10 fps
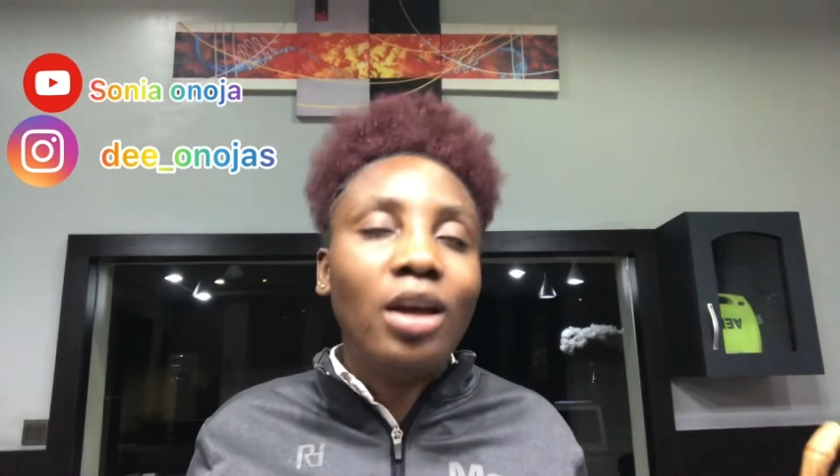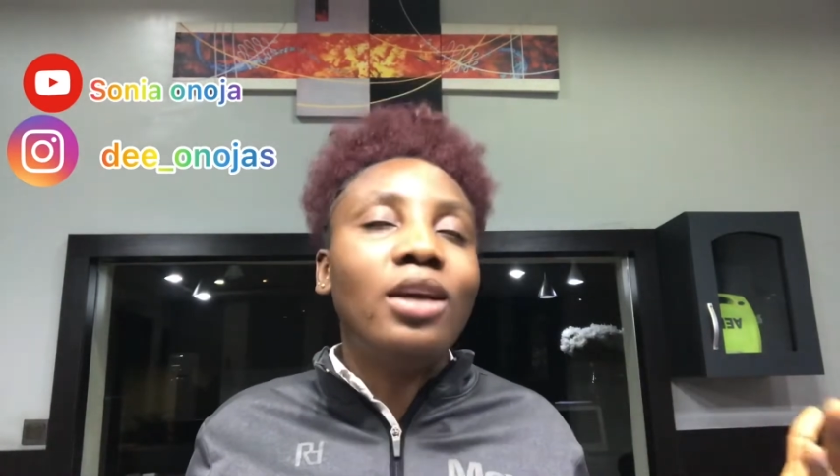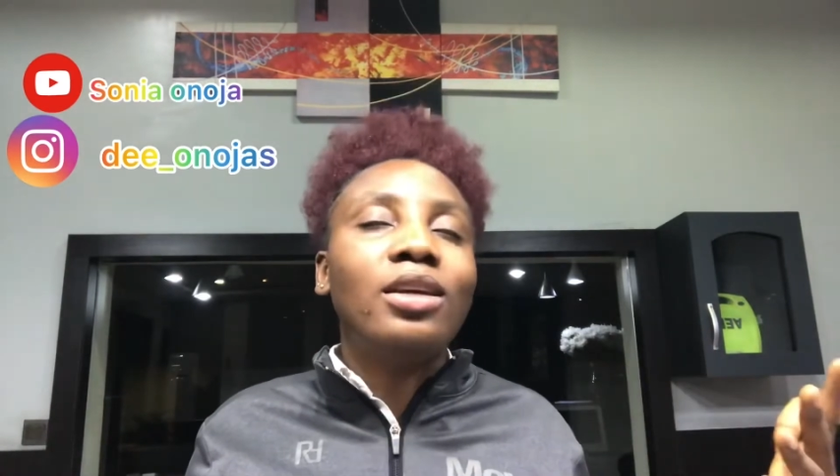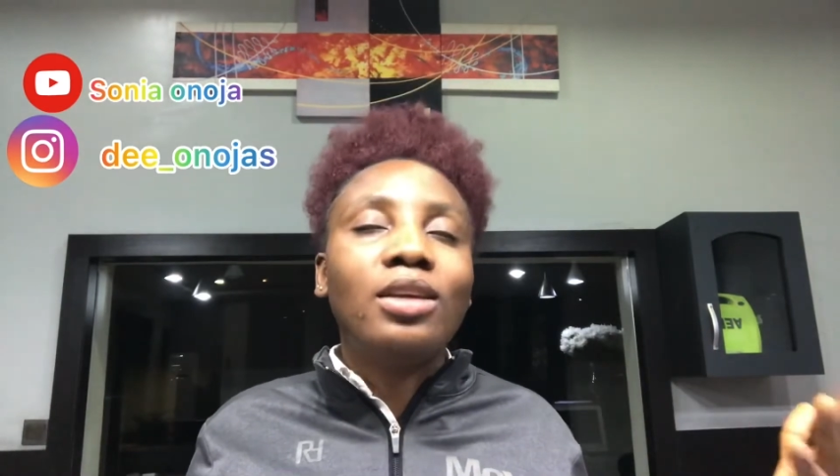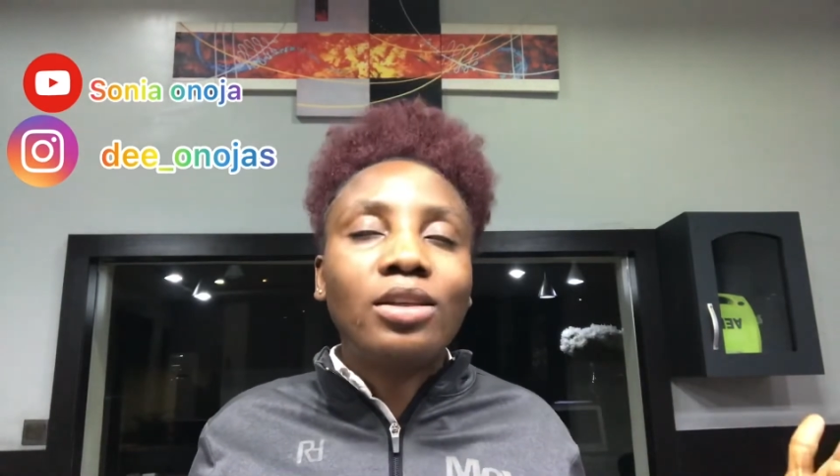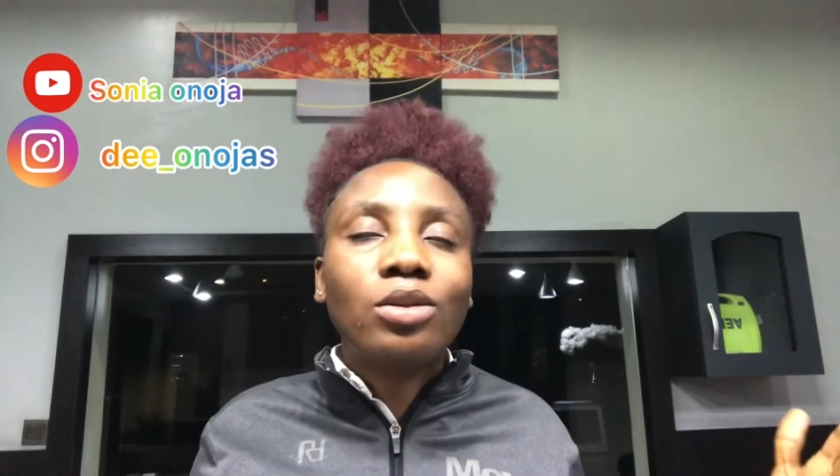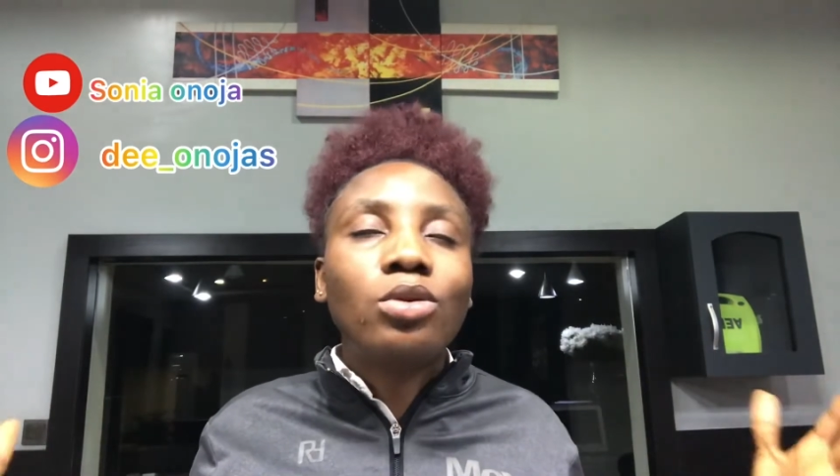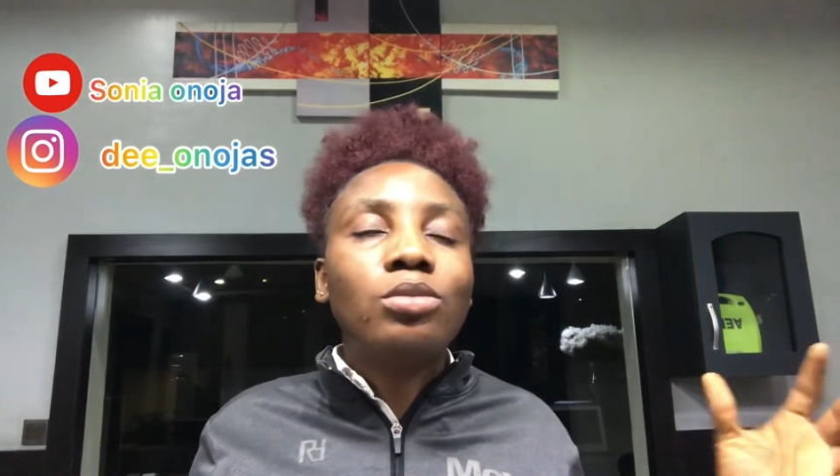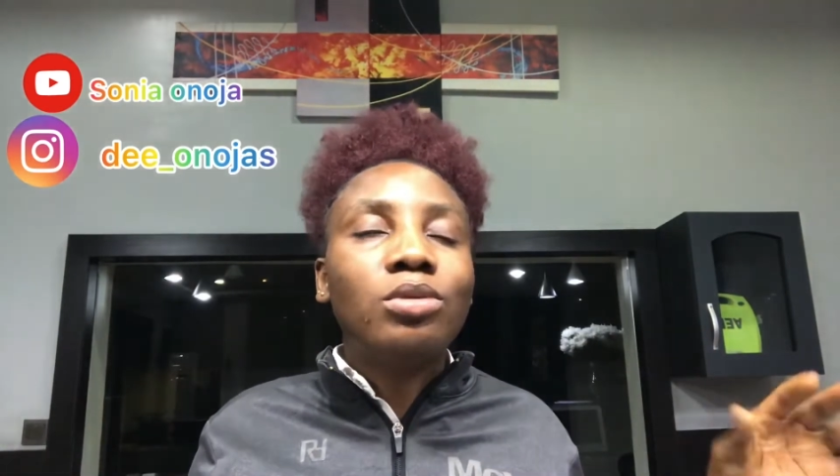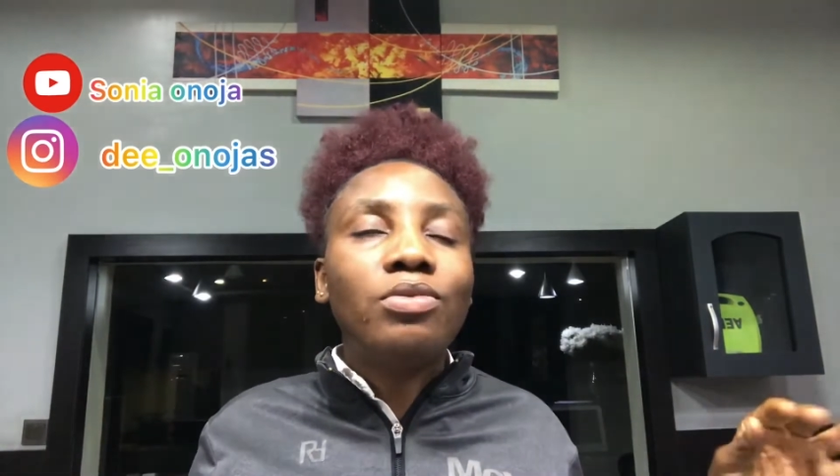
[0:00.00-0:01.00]
Yes, you're going to be
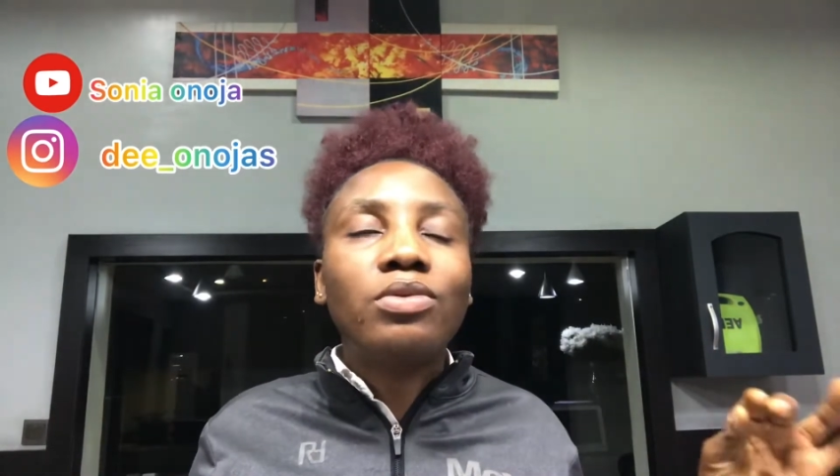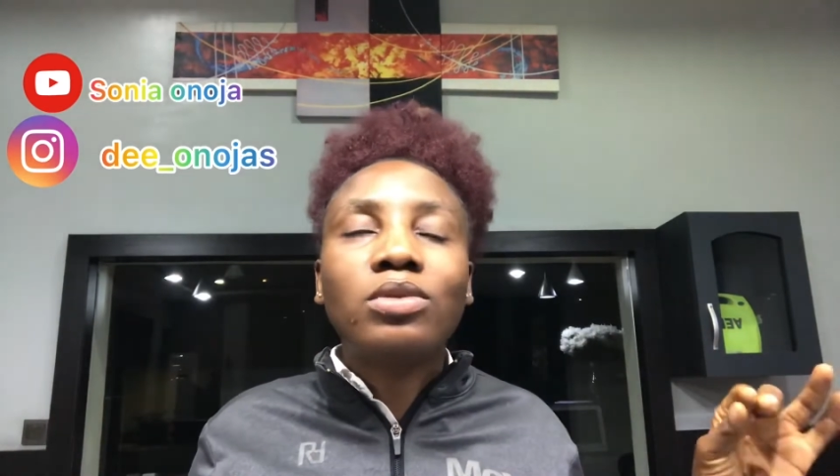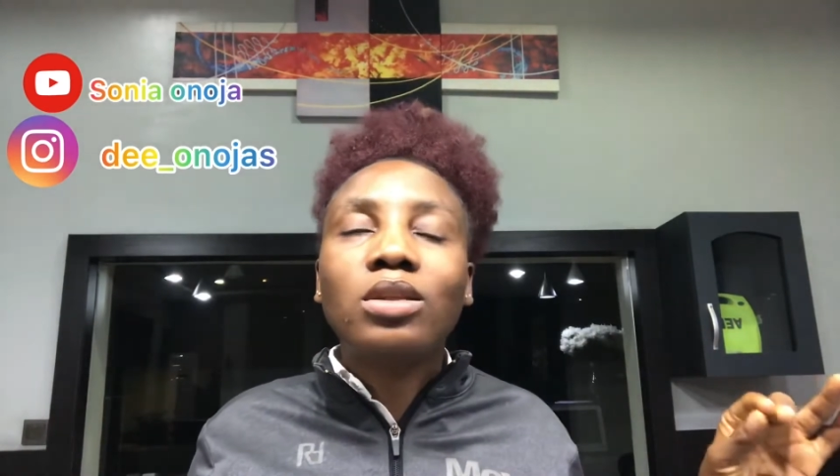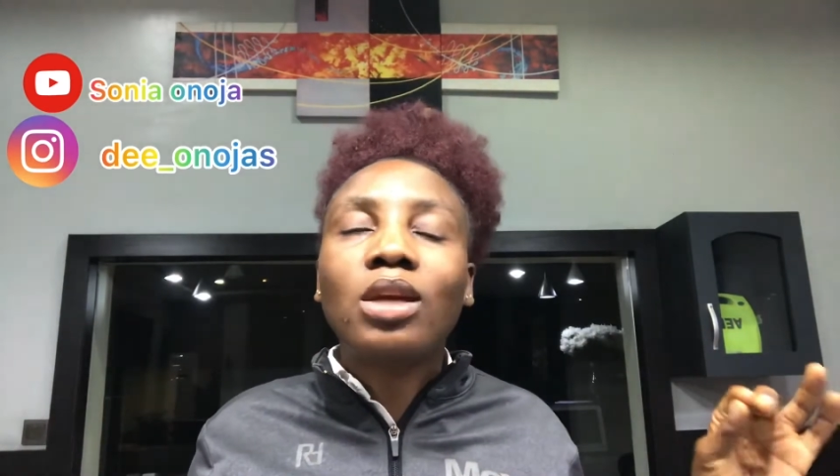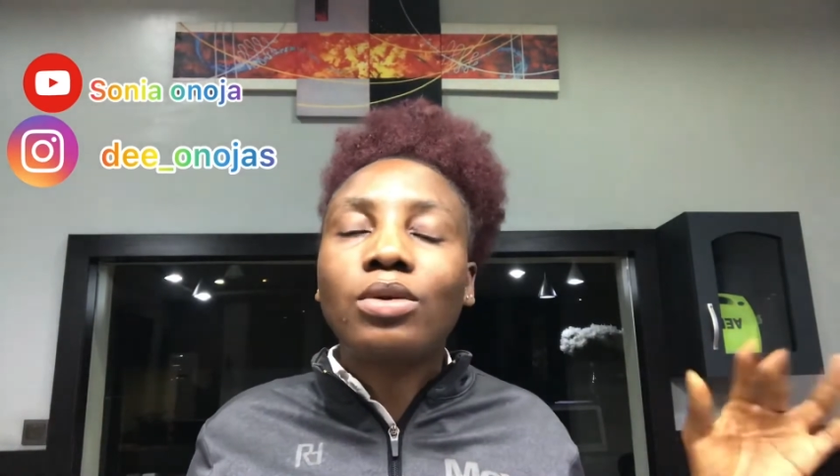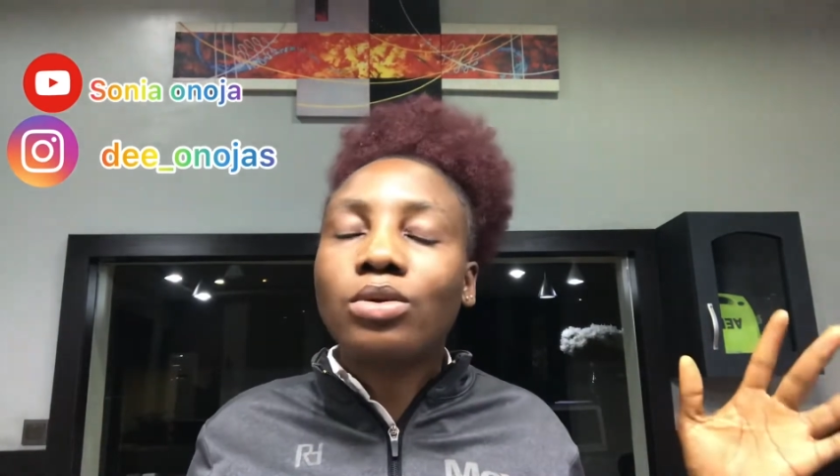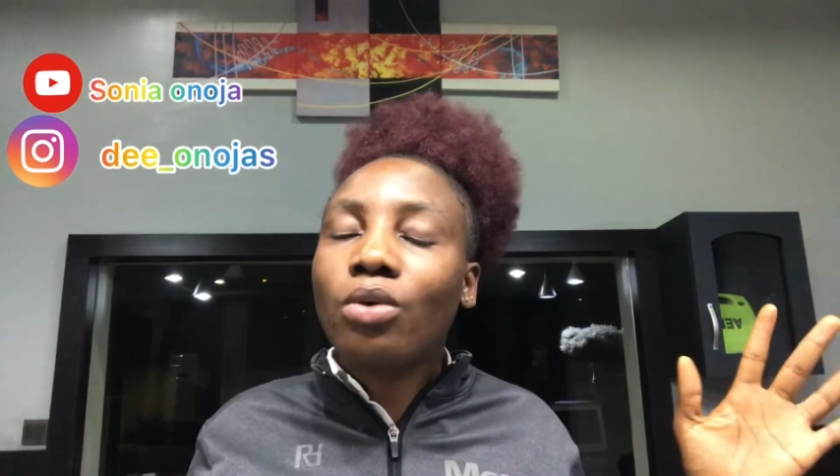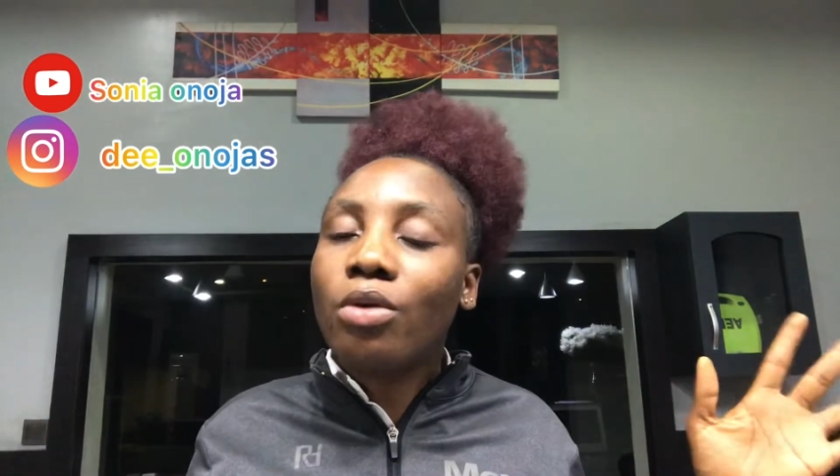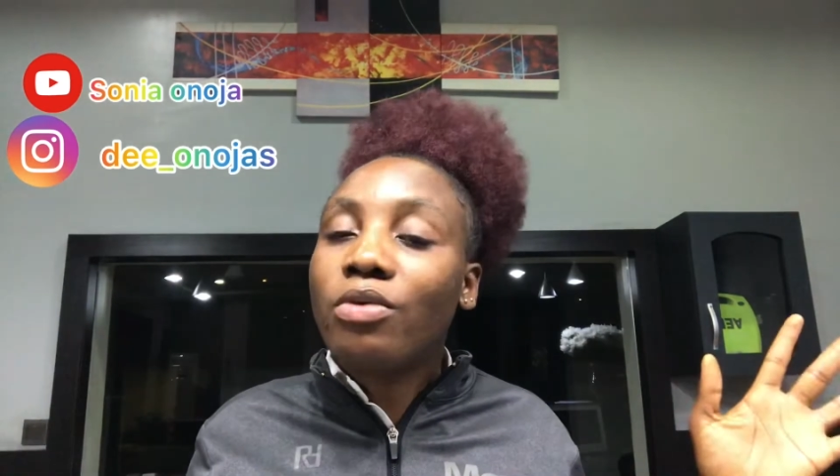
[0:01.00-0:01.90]
doing 15,000 coin for